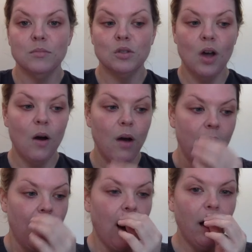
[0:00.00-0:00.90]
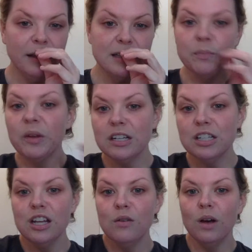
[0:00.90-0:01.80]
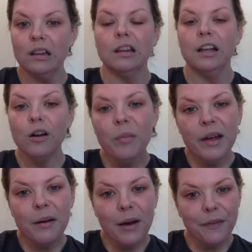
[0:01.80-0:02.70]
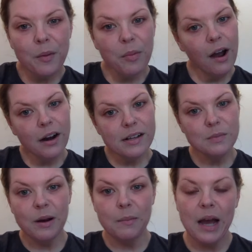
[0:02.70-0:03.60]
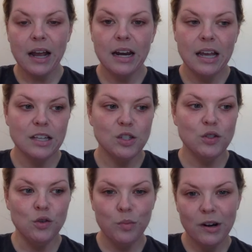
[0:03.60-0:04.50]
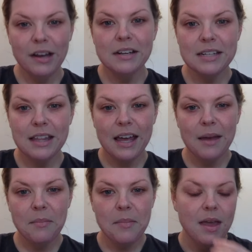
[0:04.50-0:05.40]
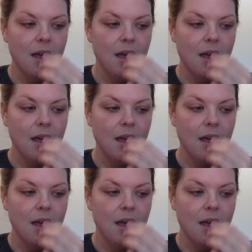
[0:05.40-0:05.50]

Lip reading: So I'll explain to you a little bit about the products, but I'm not going to get super into them